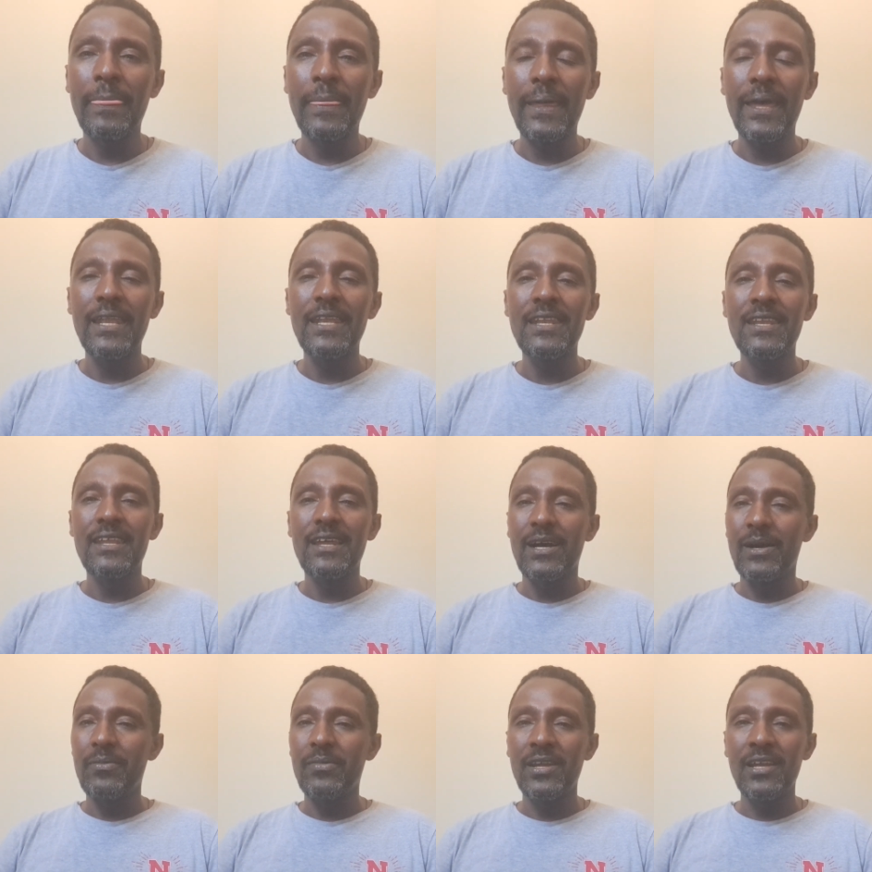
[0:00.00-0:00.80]
And
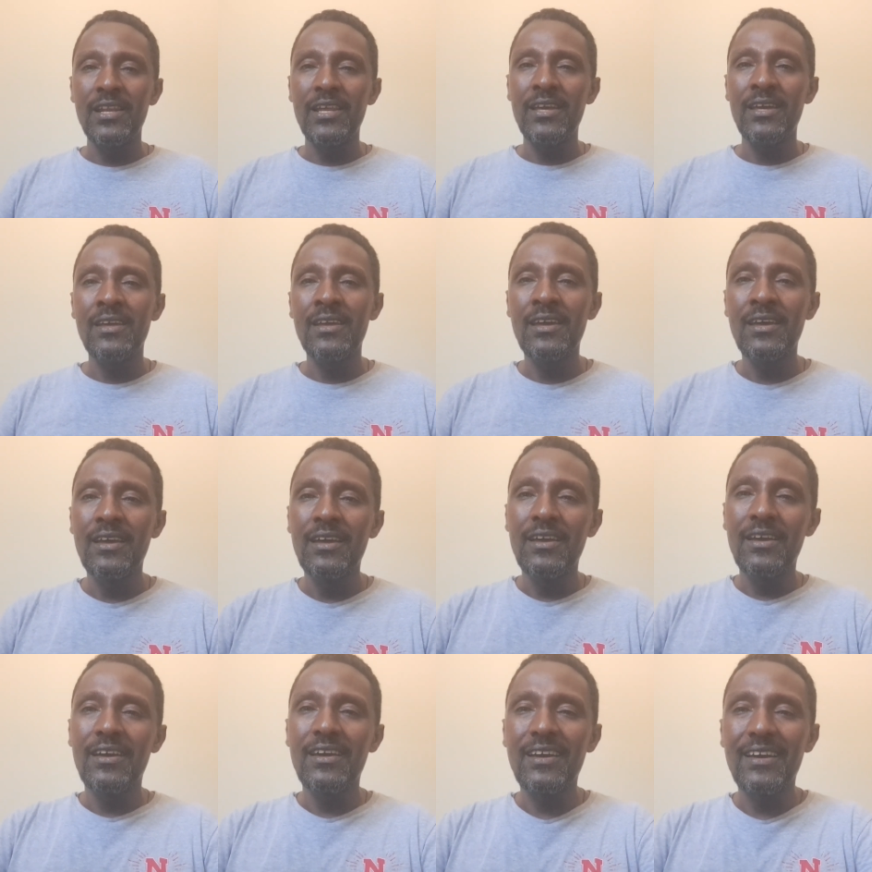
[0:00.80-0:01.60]
I'm really
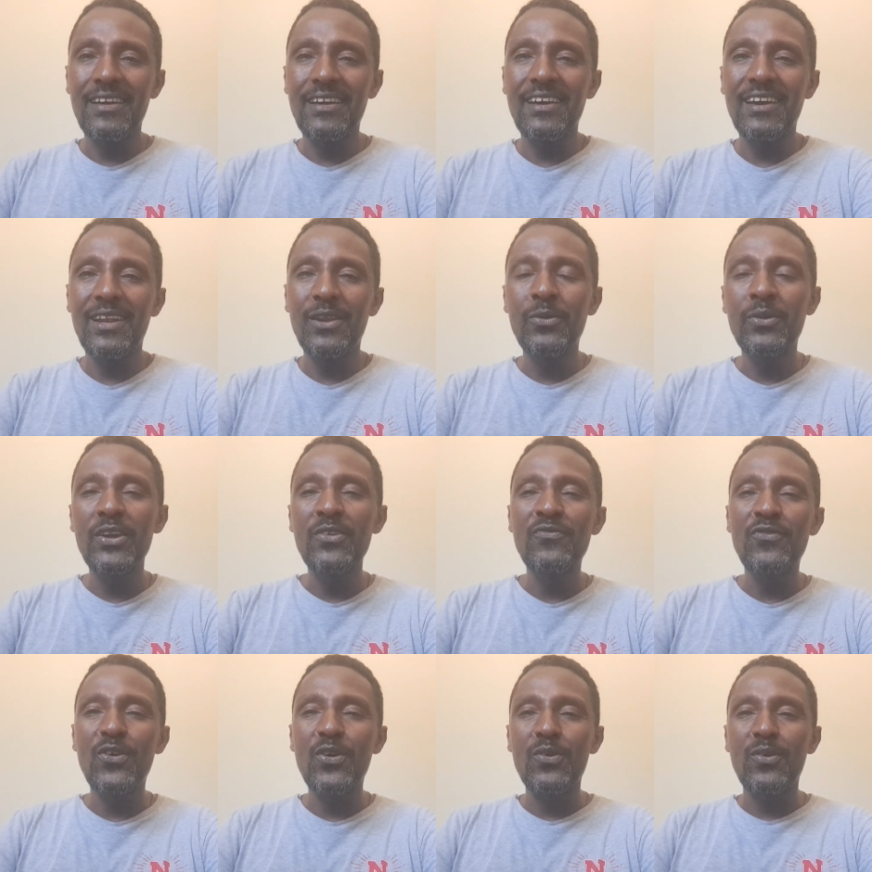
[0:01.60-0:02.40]
uh,
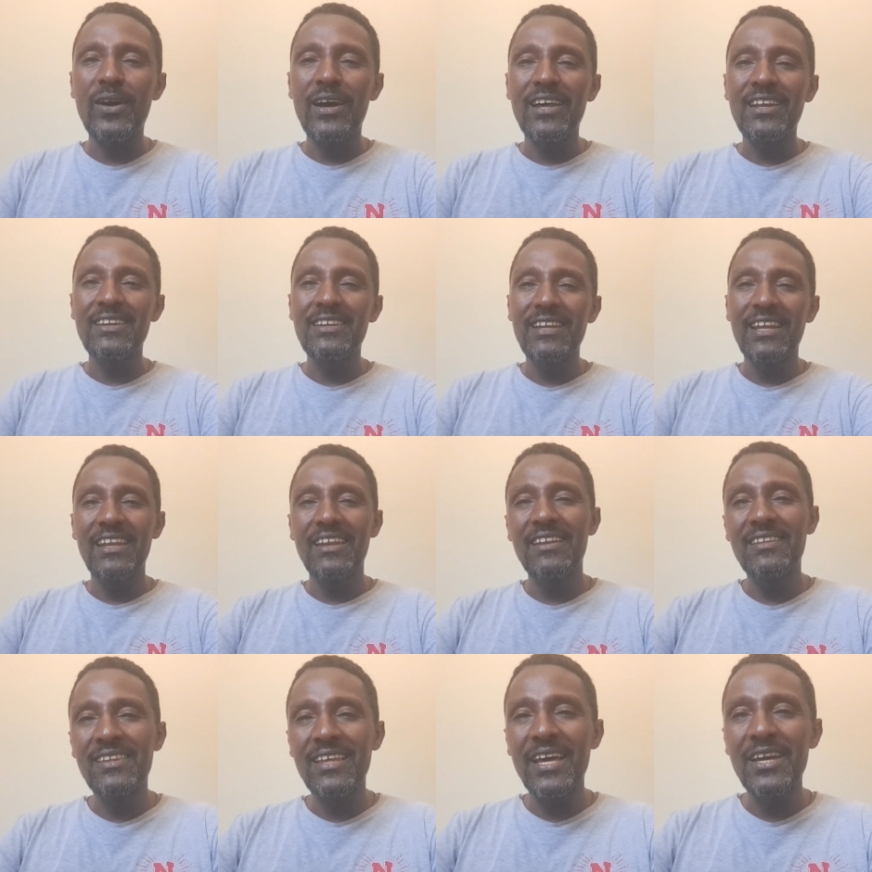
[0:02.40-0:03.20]
looking forward
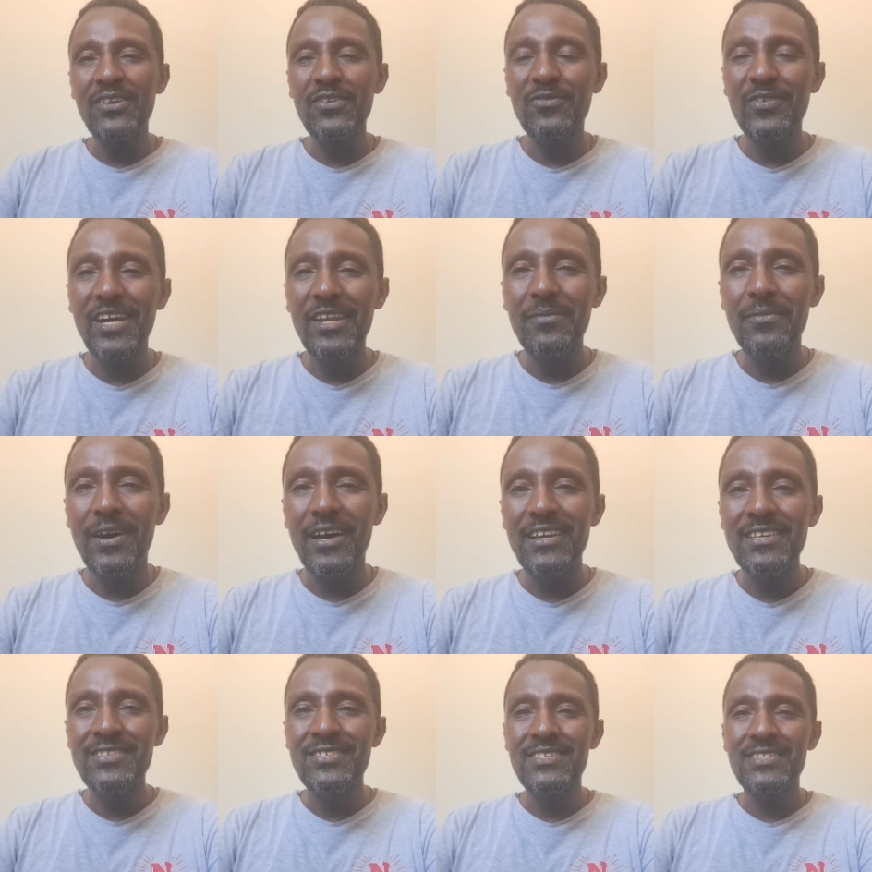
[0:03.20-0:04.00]
and thank you very
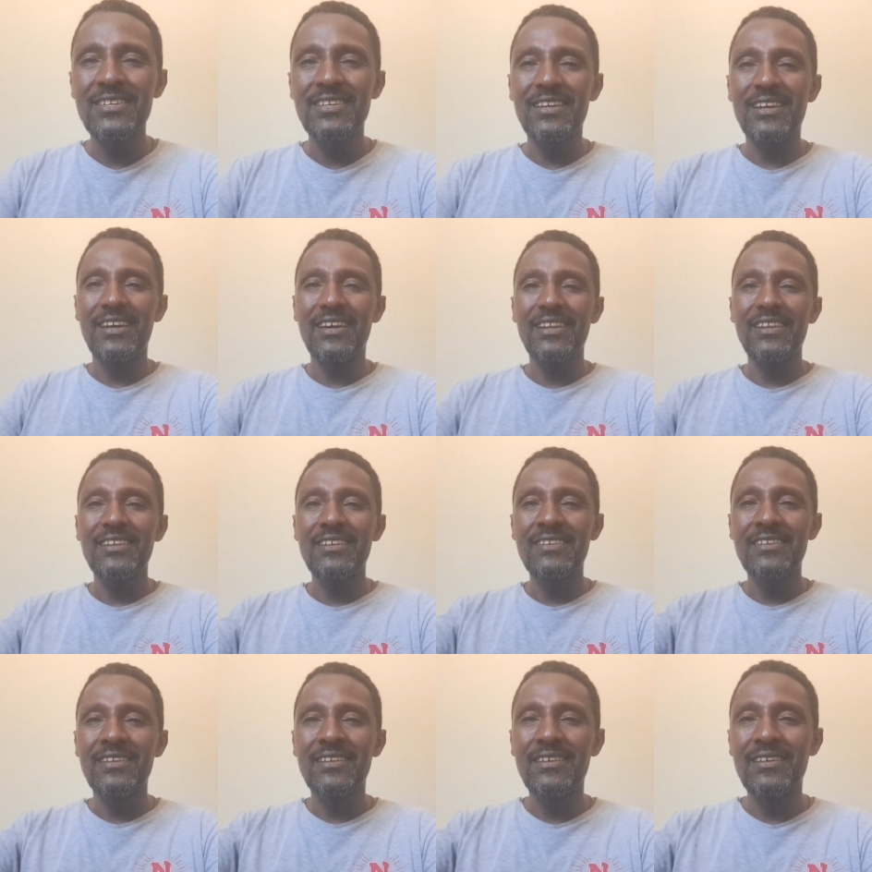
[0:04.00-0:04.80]
much.
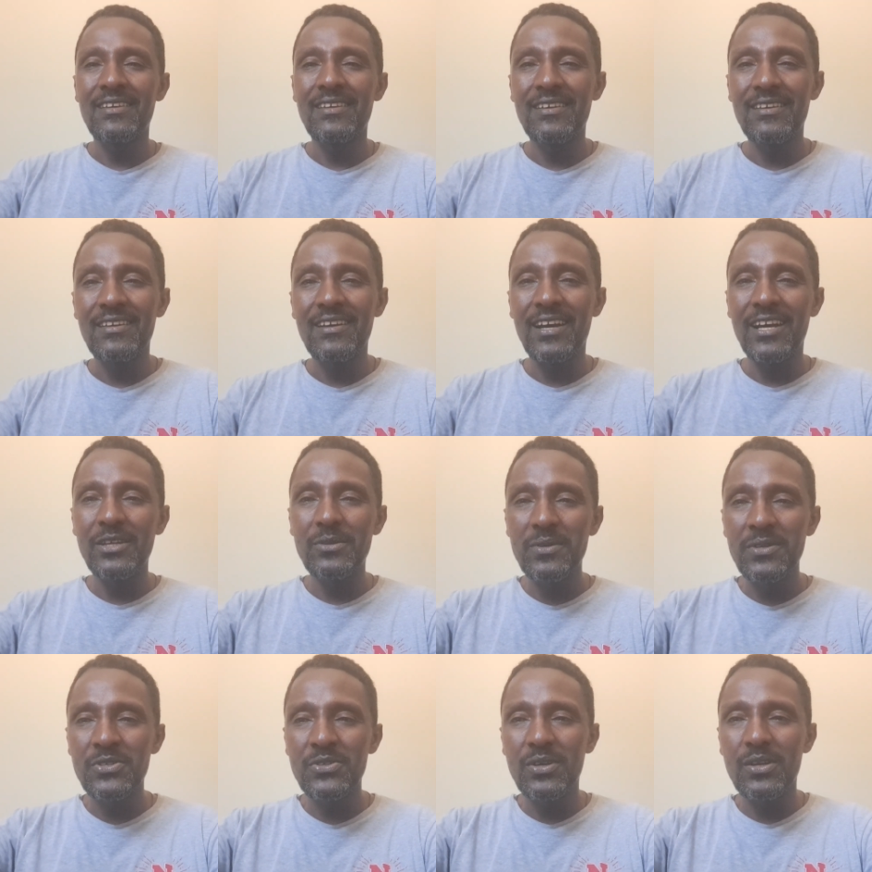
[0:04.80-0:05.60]
And I
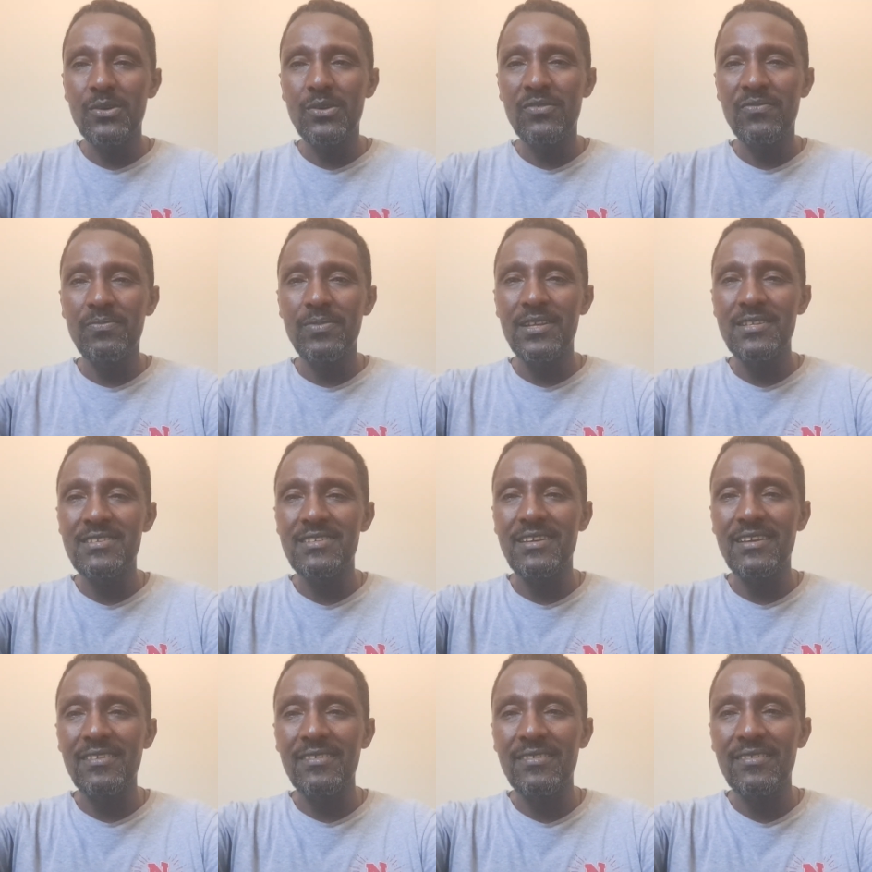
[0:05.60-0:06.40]
wish you a lot of
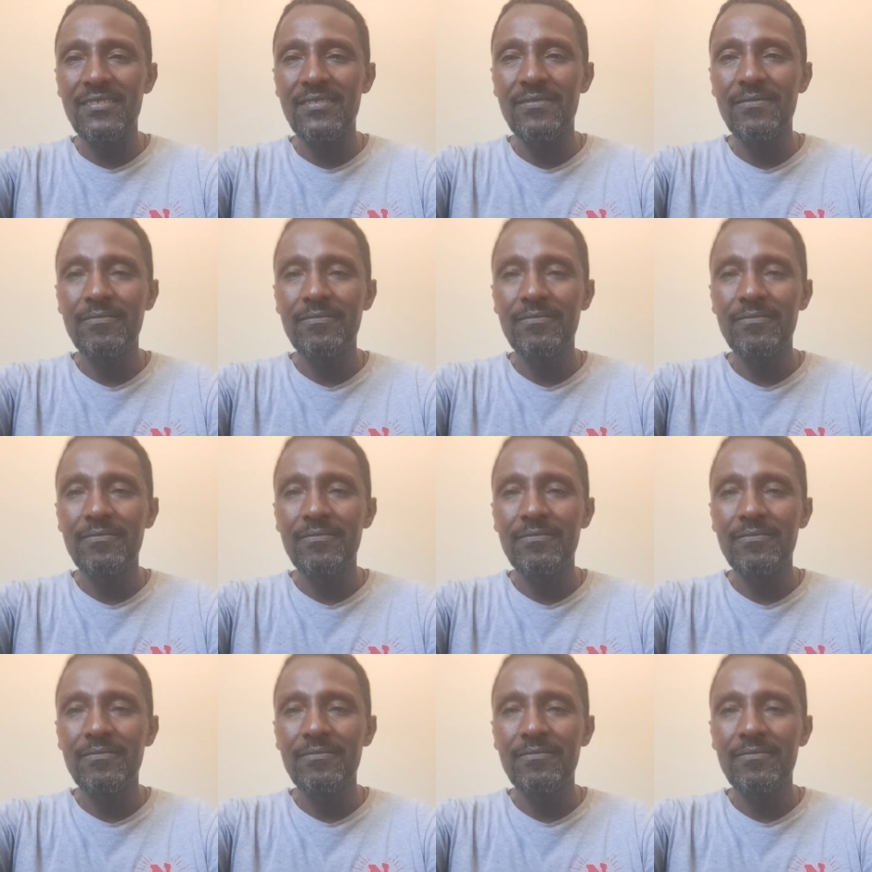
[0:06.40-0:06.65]
blessings.